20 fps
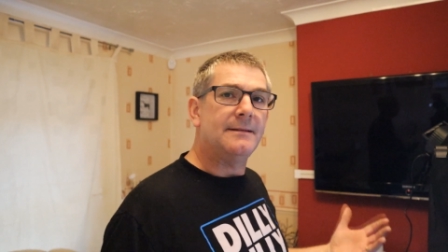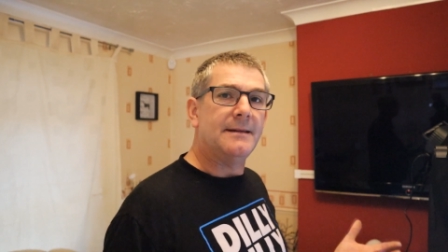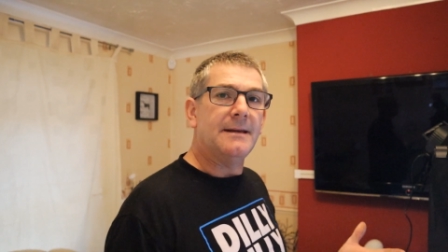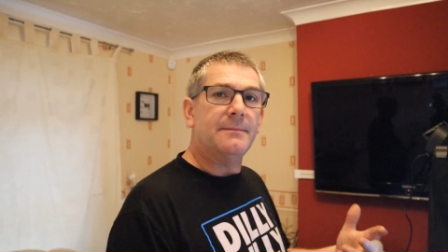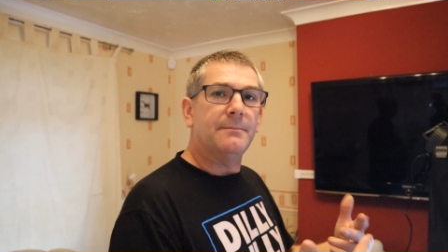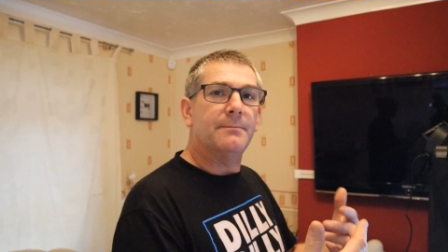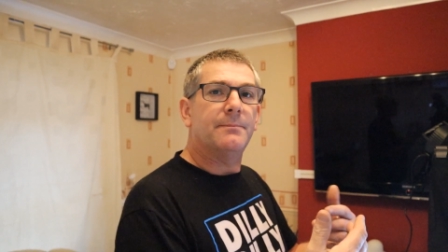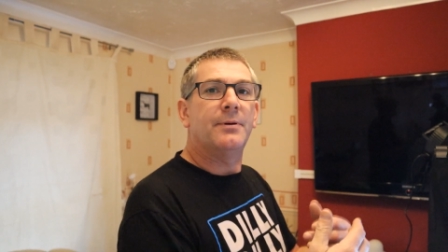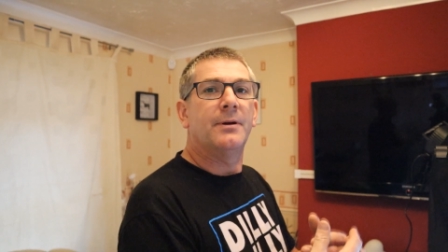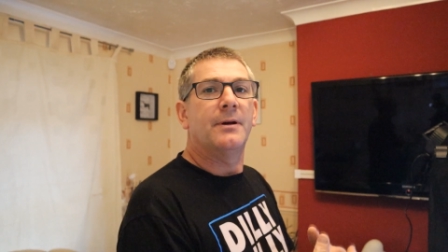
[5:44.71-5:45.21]

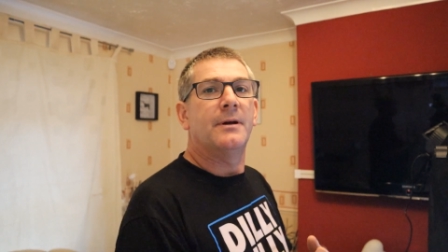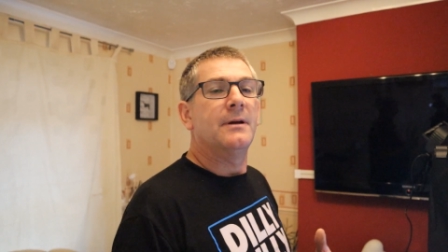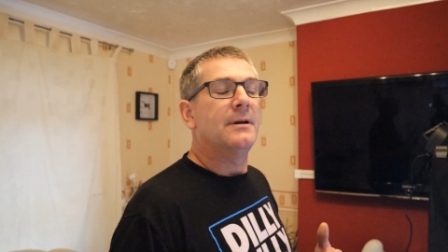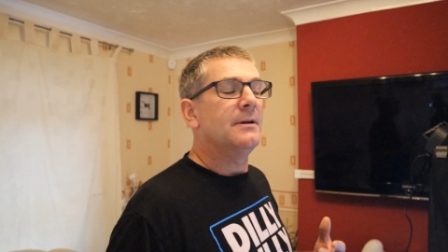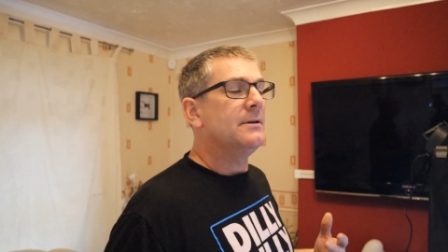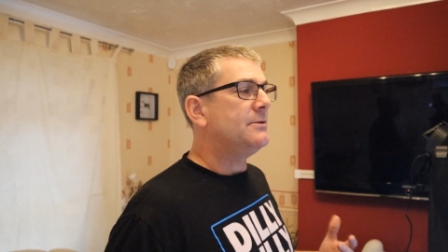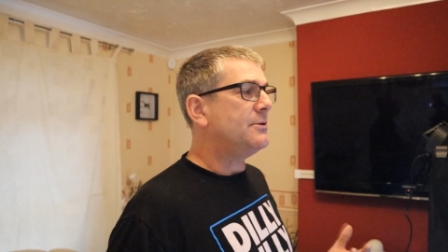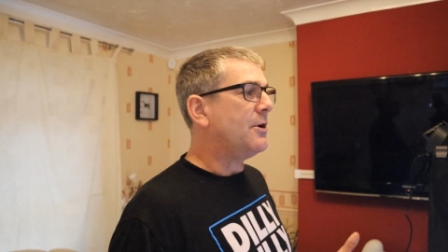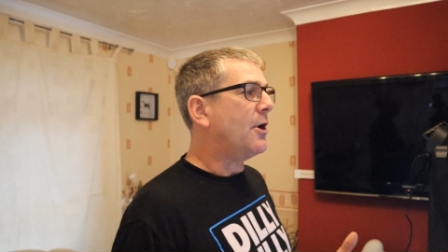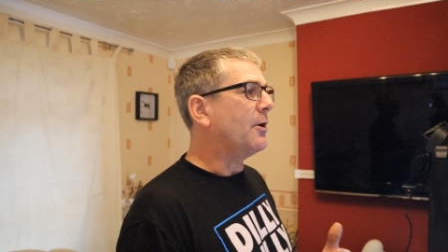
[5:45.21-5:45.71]
deep
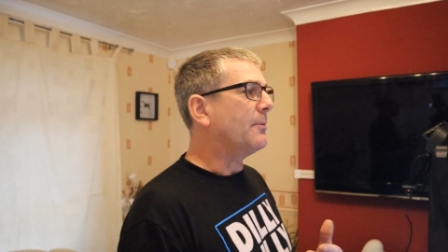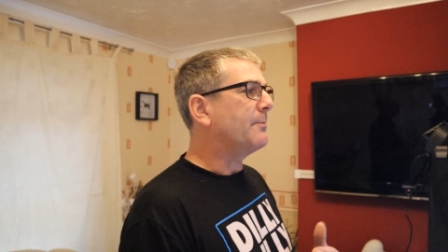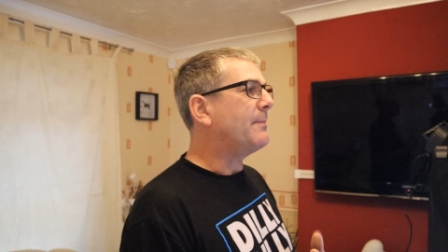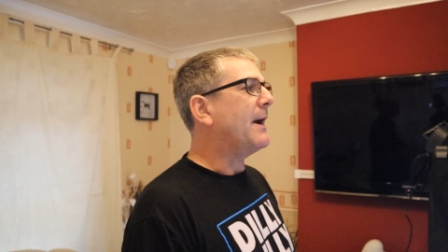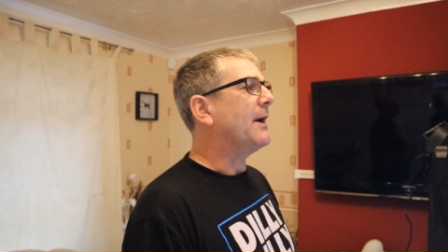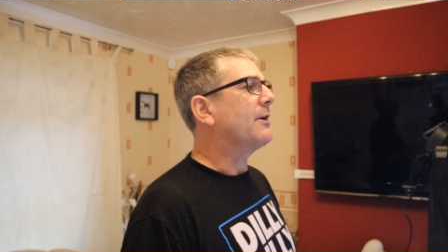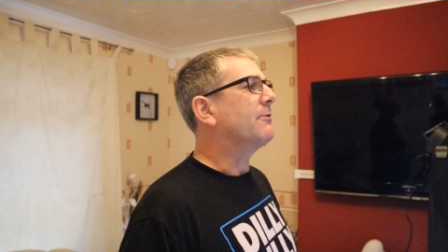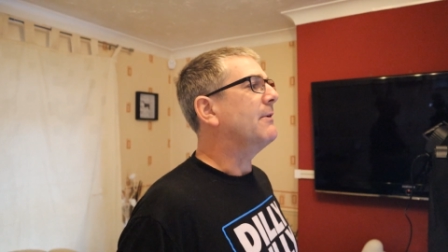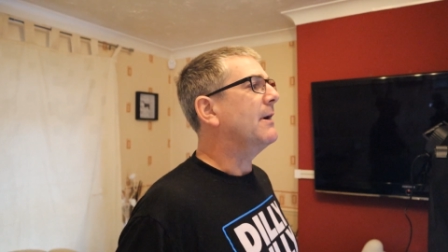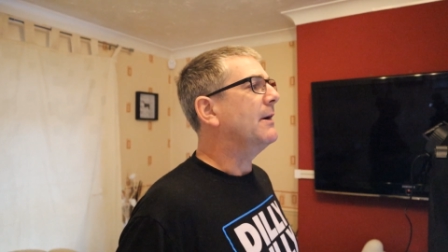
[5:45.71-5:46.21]
dark
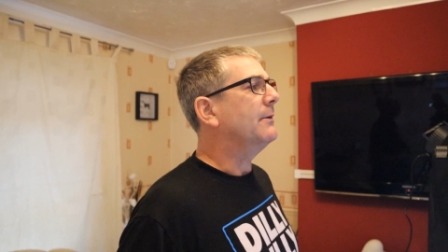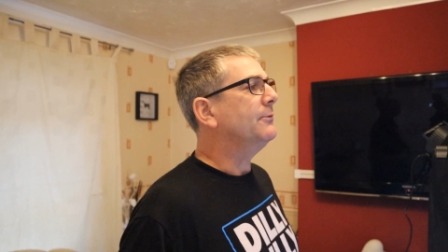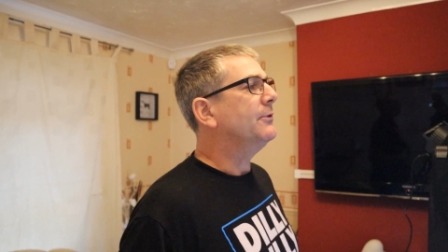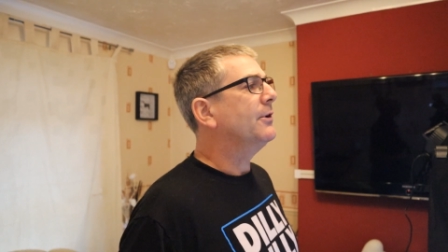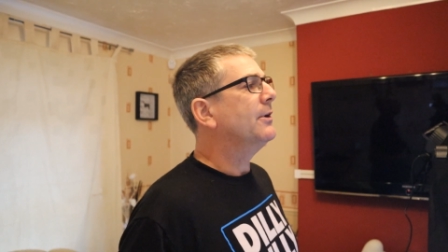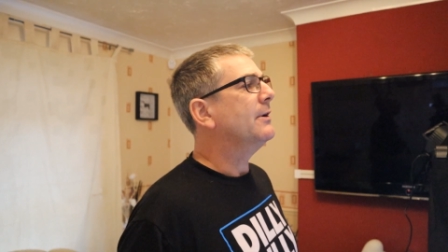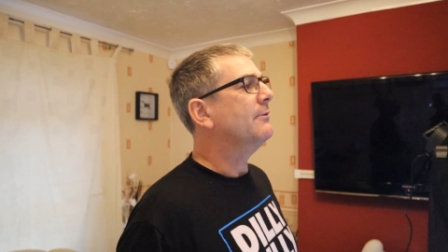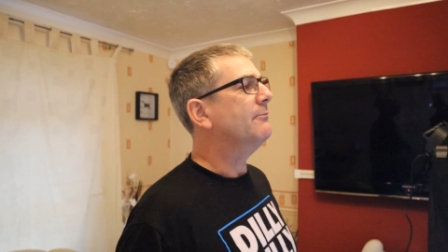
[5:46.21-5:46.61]
background